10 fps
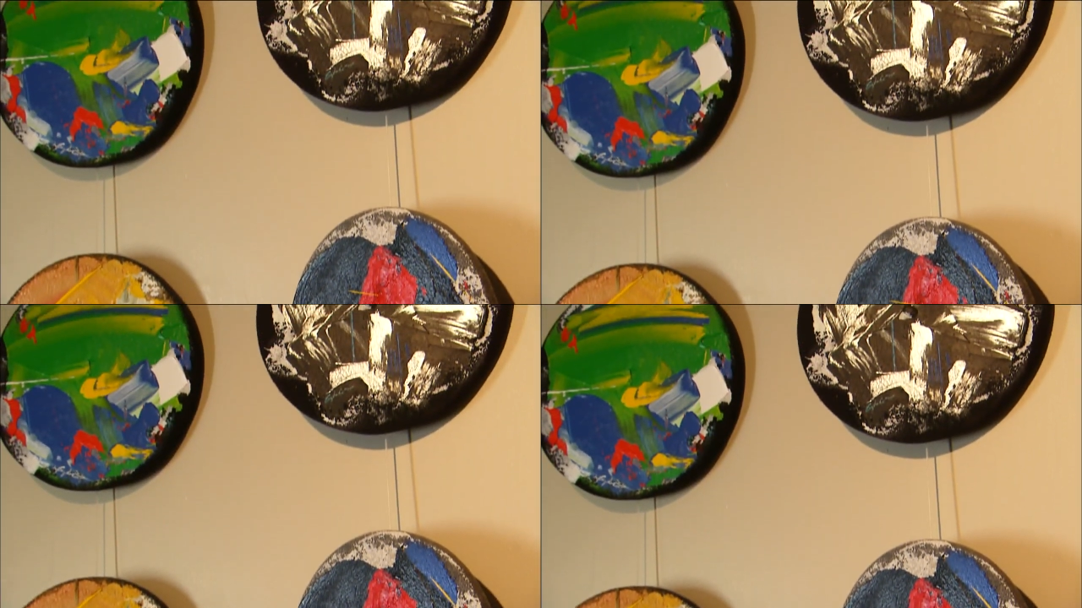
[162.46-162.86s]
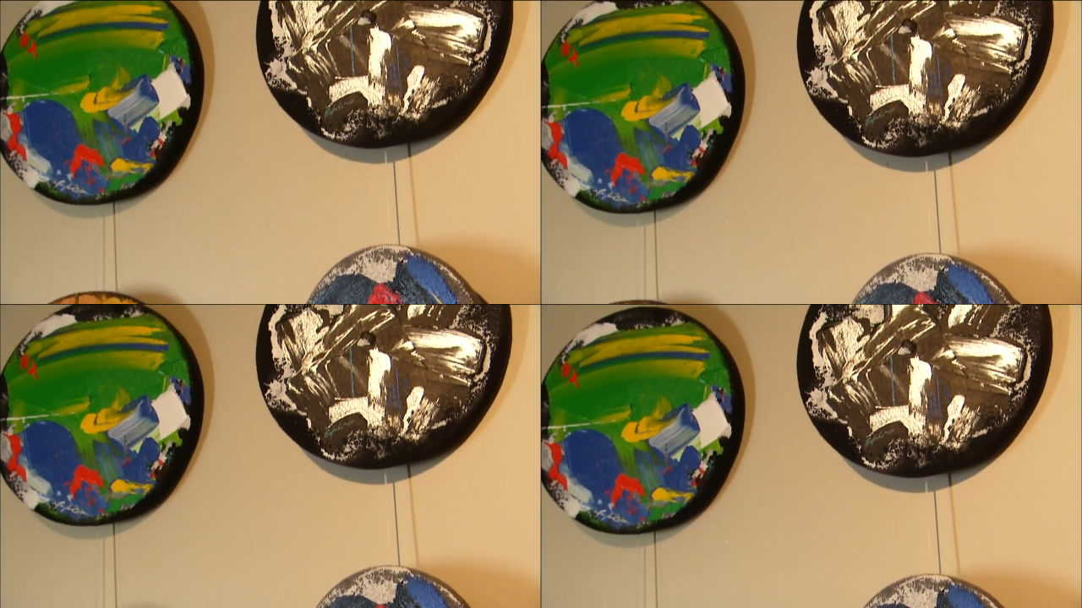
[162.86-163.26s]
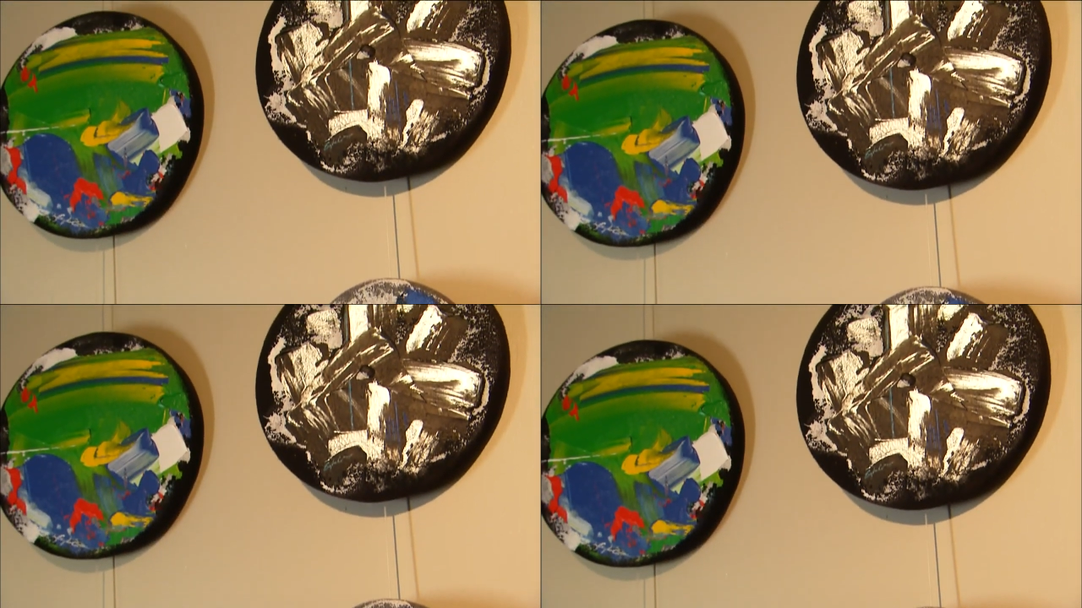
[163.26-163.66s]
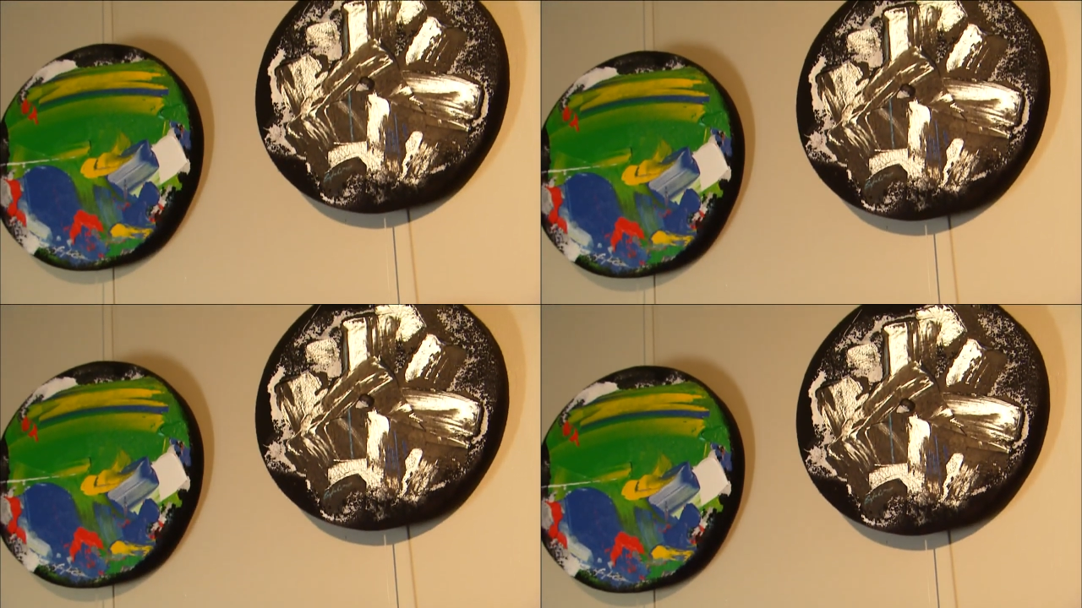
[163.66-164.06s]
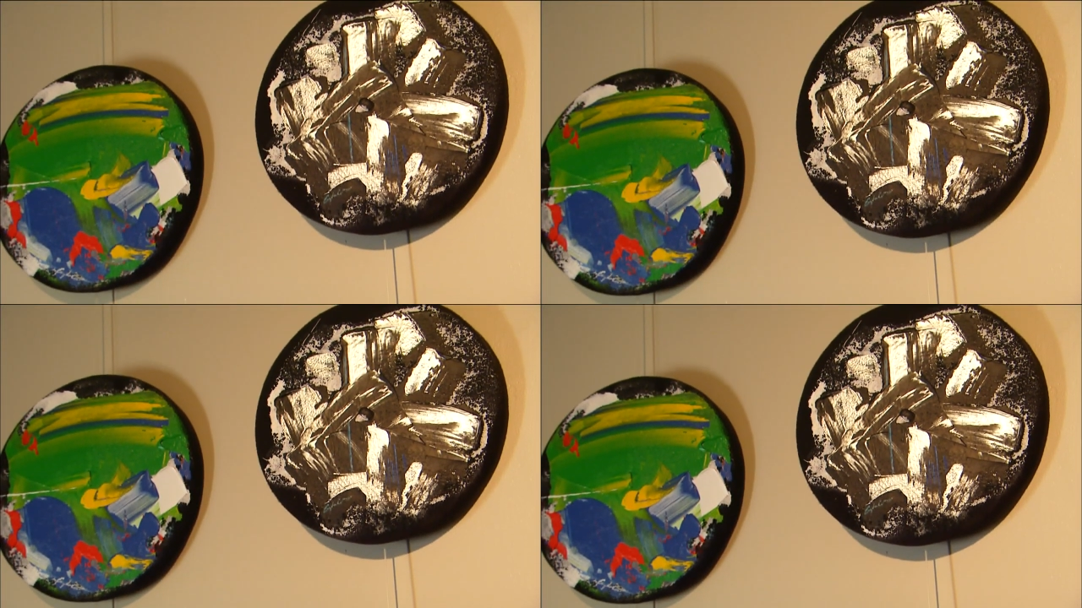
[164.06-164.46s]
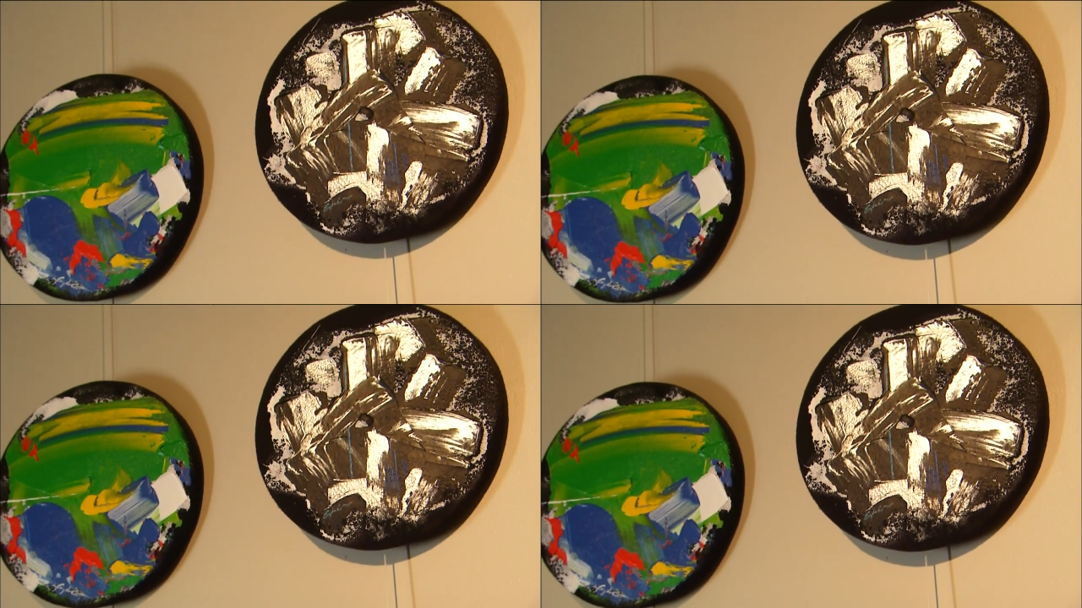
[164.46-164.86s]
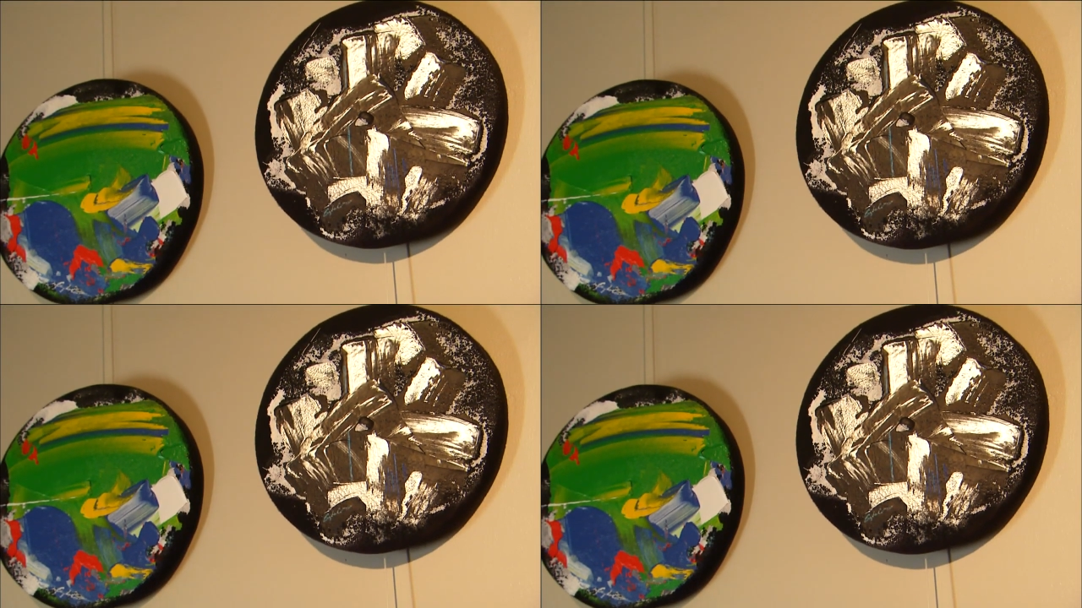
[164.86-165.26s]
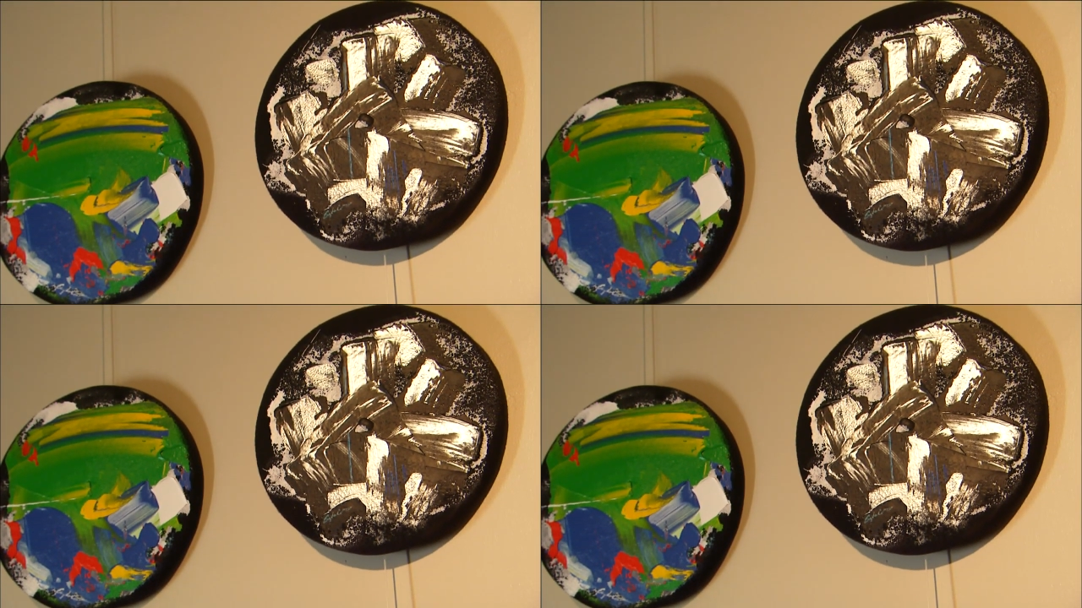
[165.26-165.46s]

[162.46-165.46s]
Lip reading: [unreadable: no face in view]